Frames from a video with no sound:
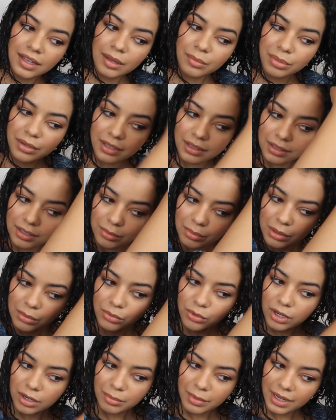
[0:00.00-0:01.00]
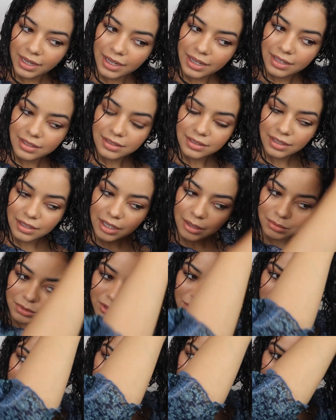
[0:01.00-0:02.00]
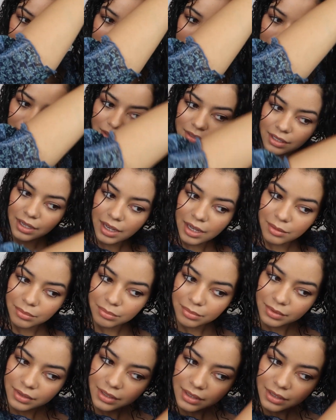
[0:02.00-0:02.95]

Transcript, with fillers: I put a little bit more on my hands and I'm just doing the top